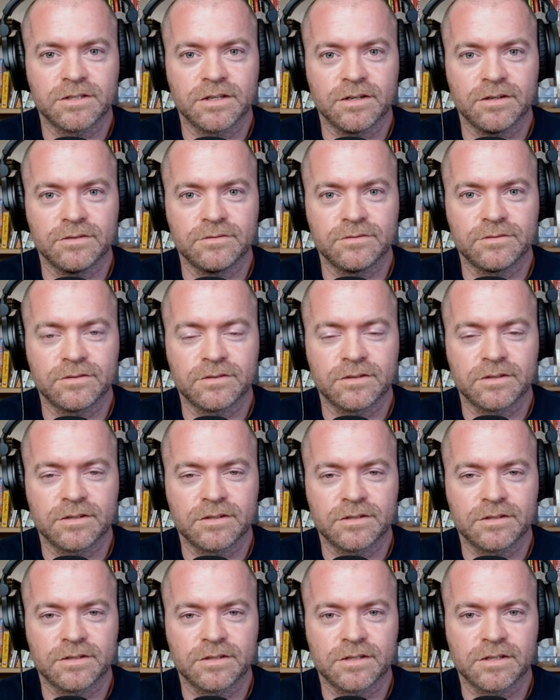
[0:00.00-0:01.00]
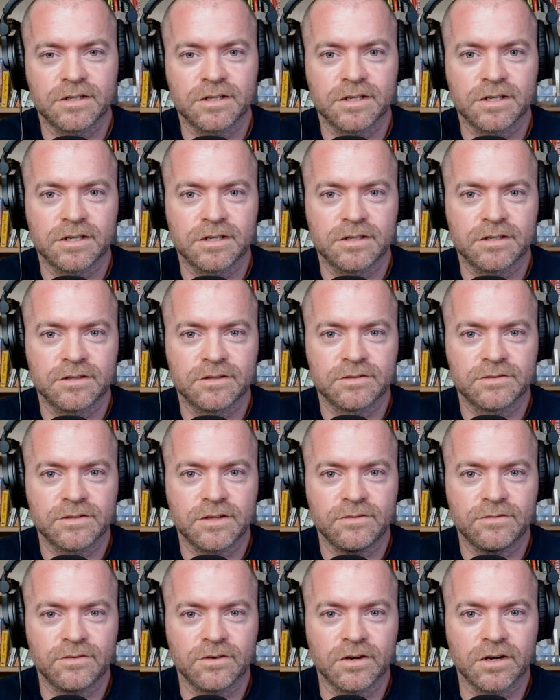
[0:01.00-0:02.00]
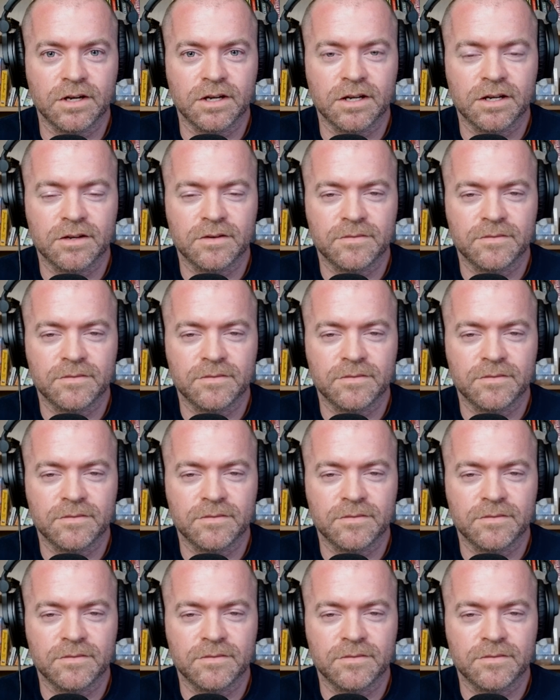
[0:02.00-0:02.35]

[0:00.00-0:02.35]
of suffering.